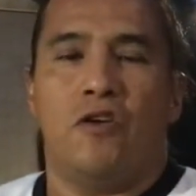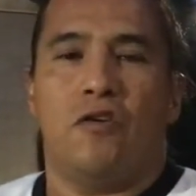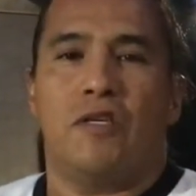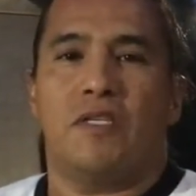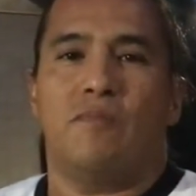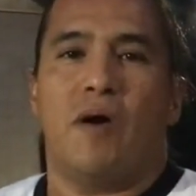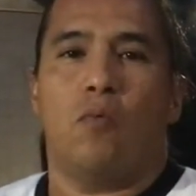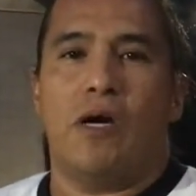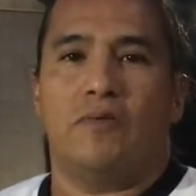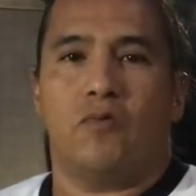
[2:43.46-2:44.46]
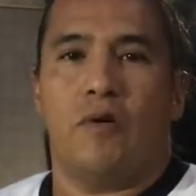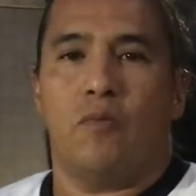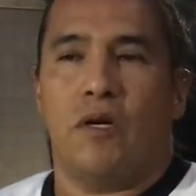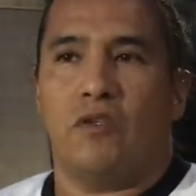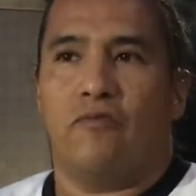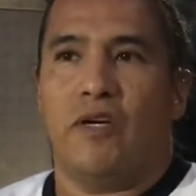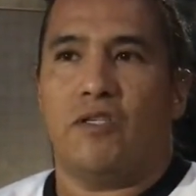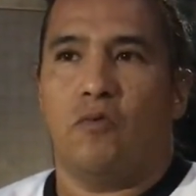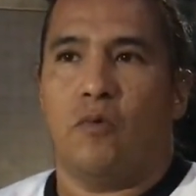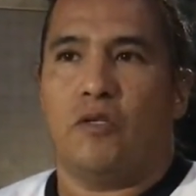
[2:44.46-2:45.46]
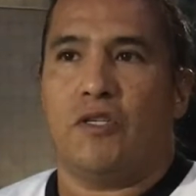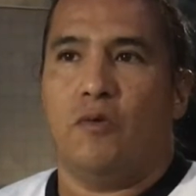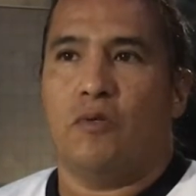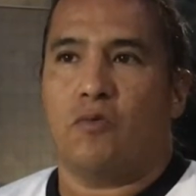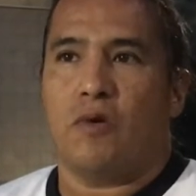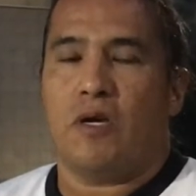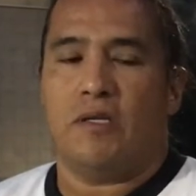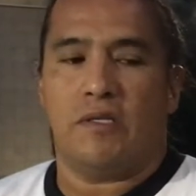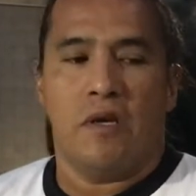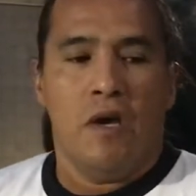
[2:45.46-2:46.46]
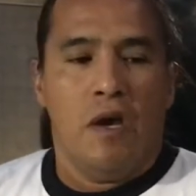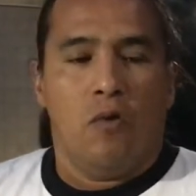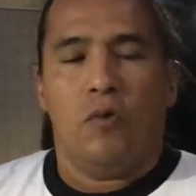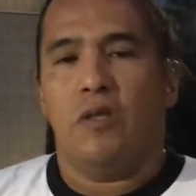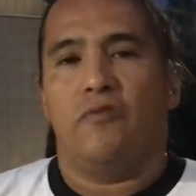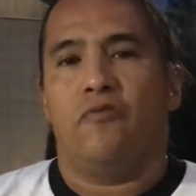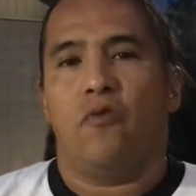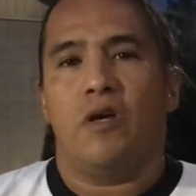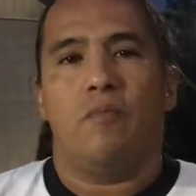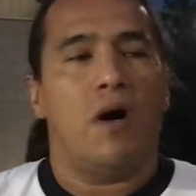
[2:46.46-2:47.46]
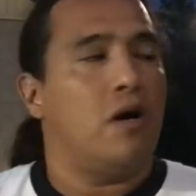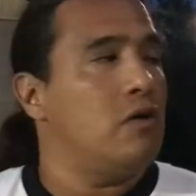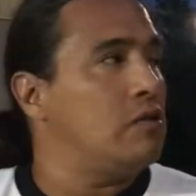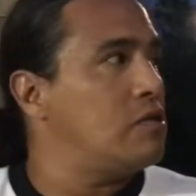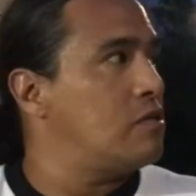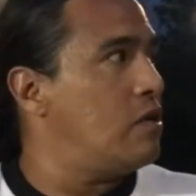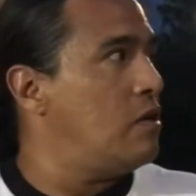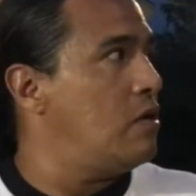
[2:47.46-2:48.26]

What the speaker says: here. This is my wife's reservation where she was raised. We live 40 miles